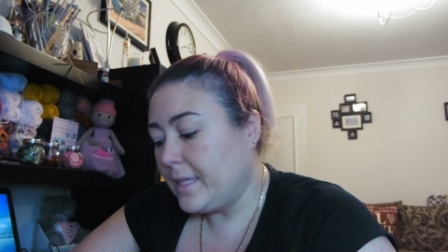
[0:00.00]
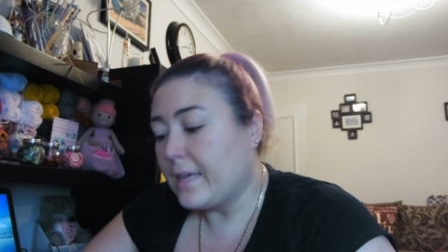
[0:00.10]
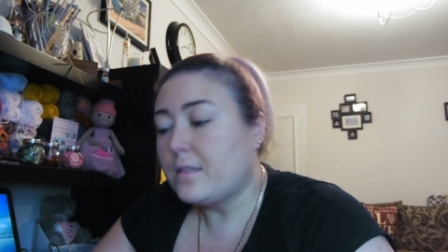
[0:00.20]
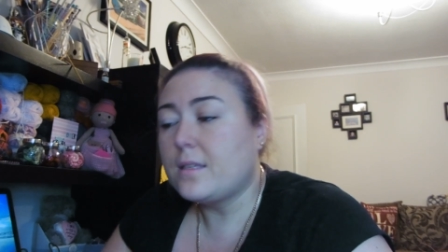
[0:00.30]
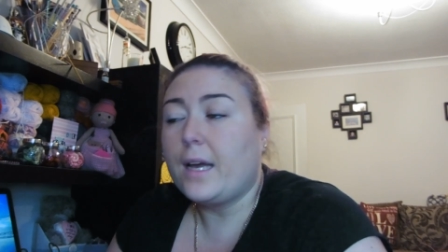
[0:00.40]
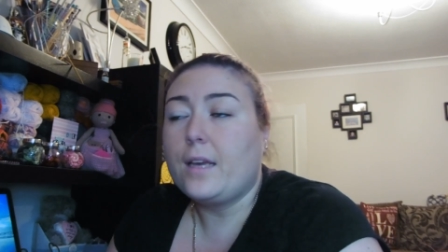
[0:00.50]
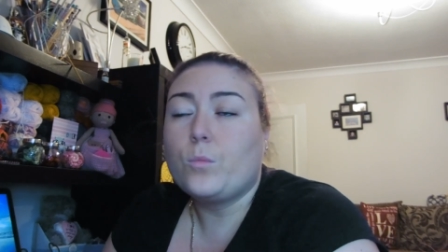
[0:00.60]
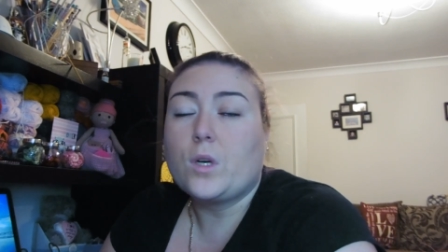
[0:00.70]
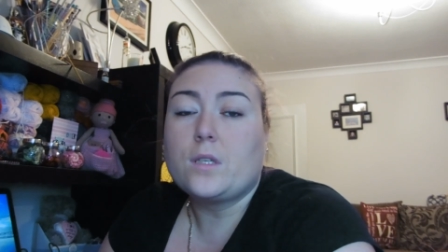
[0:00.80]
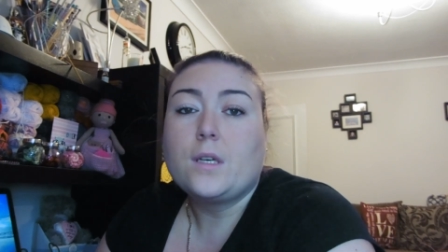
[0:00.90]
yes 8 and
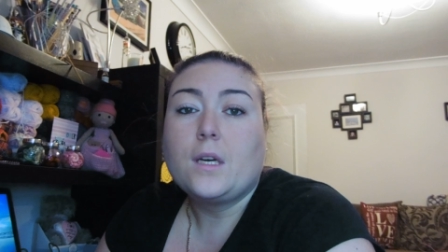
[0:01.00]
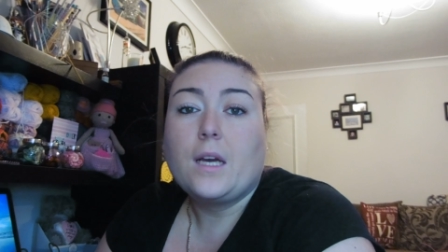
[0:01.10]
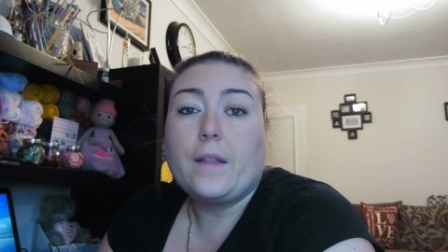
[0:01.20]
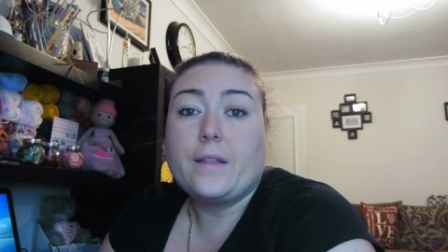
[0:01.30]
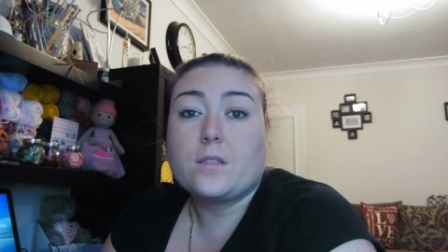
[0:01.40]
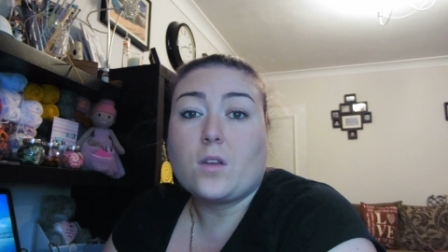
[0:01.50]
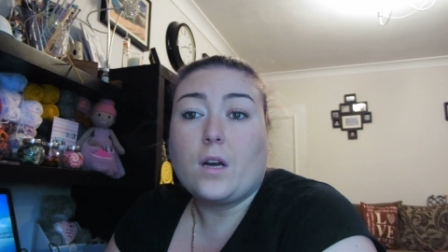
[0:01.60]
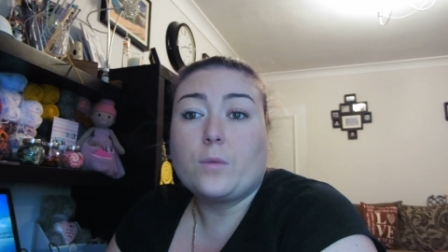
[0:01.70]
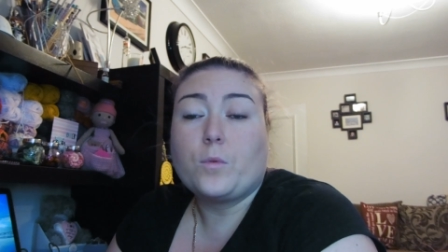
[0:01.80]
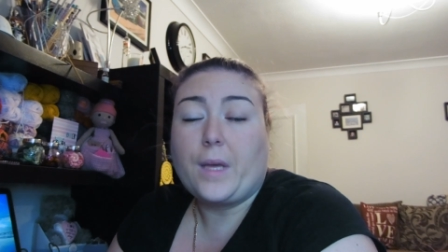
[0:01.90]
1 and then
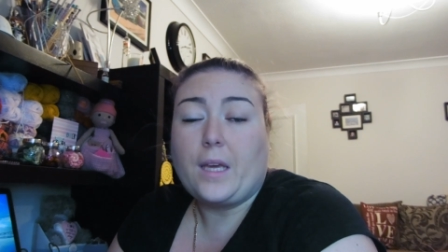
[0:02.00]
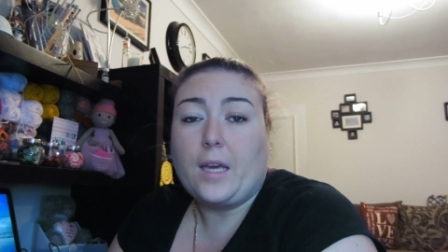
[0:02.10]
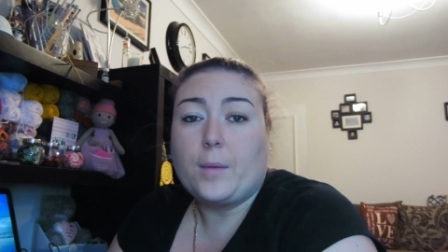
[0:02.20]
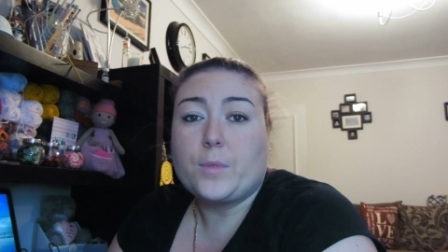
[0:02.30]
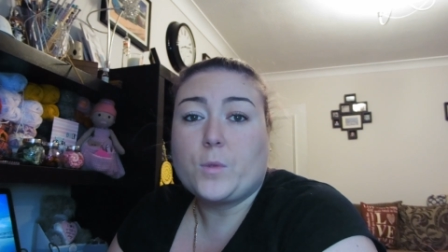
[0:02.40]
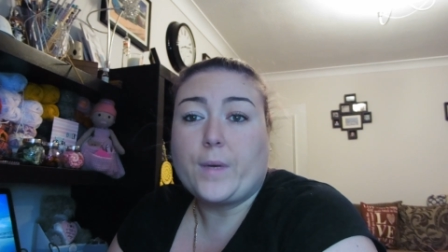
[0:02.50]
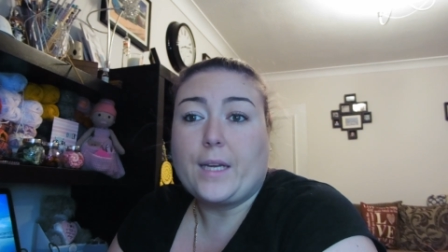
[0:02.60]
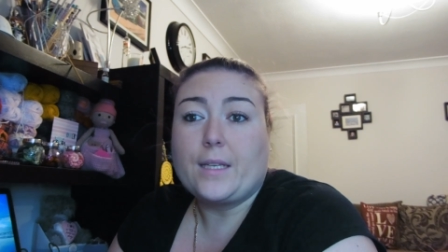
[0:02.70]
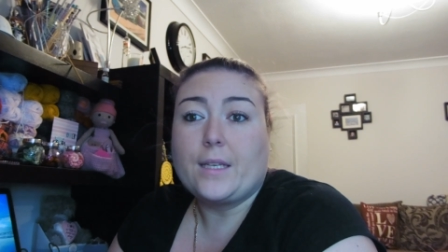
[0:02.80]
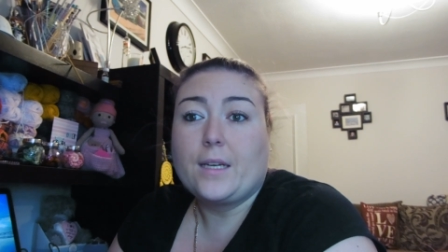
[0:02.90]
Sky will be here
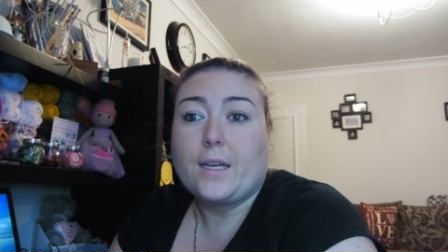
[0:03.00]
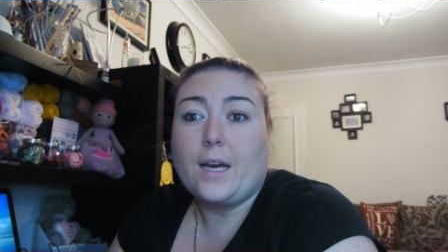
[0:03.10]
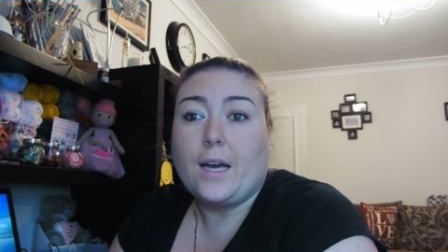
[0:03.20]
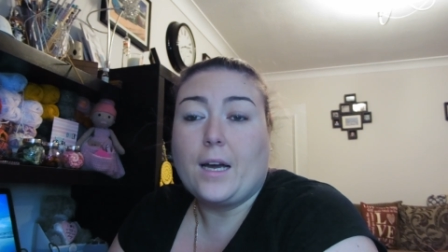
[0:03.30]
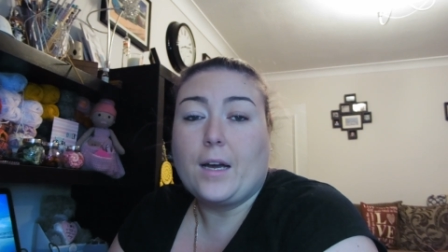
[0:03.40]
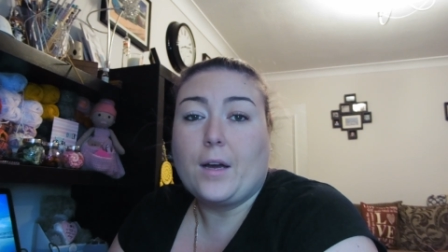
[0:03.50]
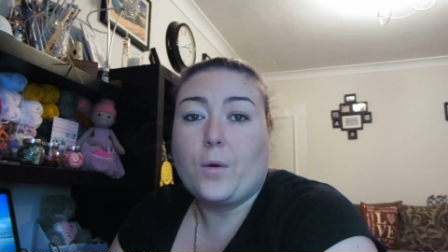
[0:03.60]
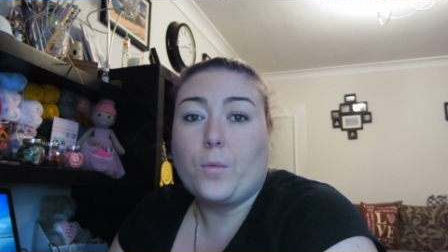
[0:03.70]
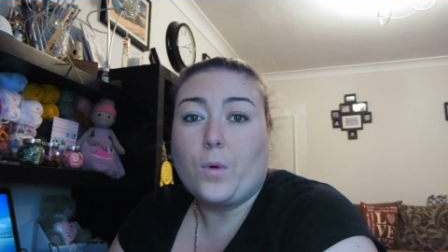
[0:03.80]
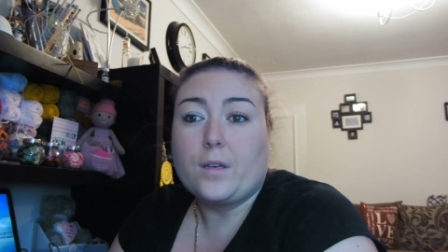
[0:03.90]
between uh,
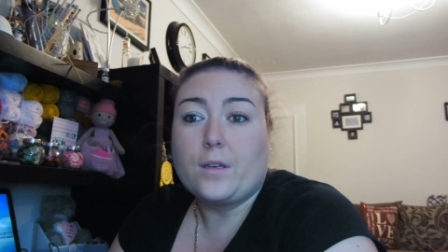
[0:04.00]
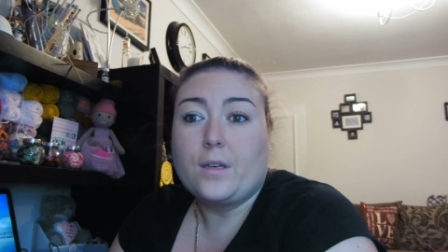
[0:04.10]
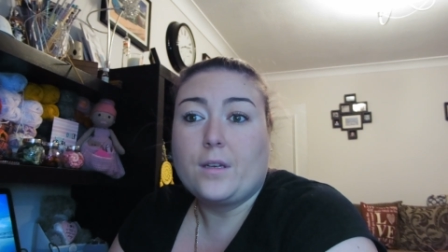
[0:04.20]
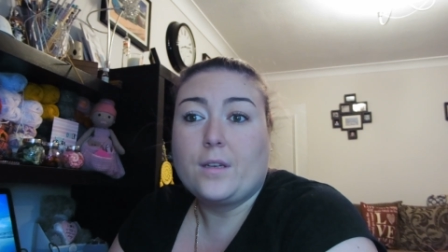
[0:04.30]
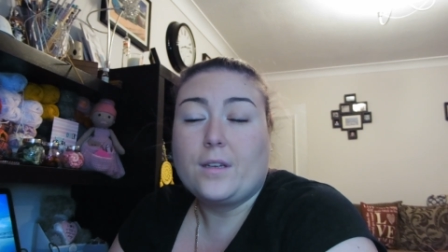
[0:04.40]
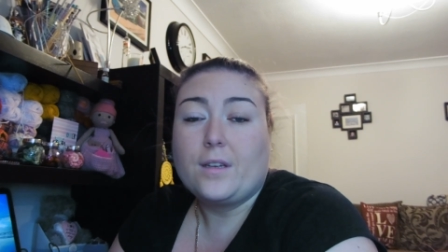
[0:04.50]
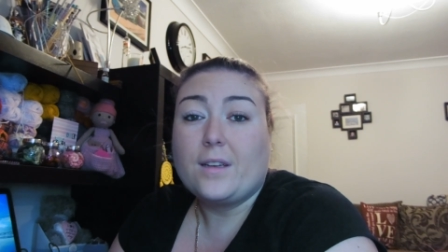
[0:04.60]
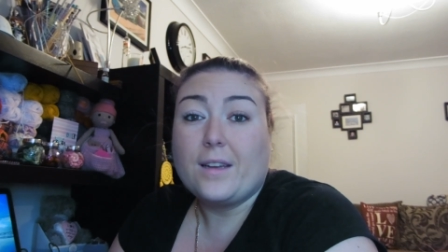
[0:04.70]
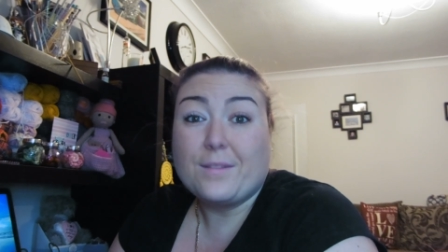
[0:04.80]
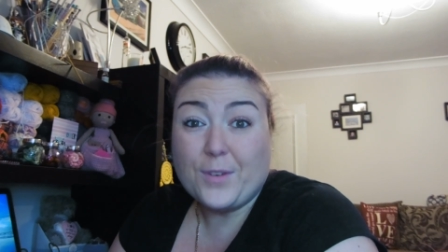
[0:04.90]
1
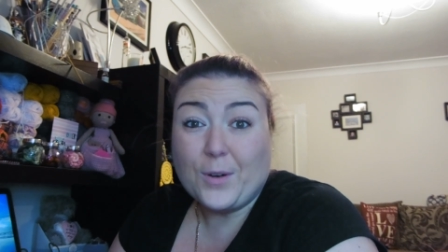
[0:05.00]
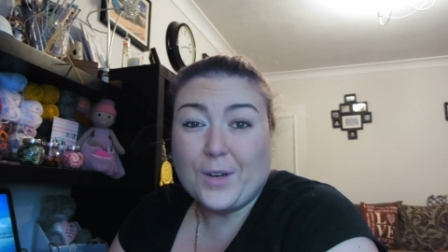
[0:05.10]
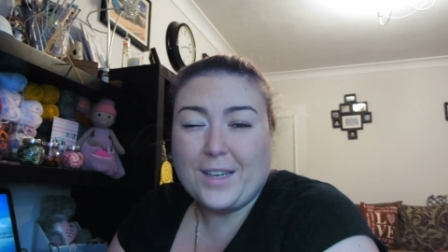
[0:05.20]
and 4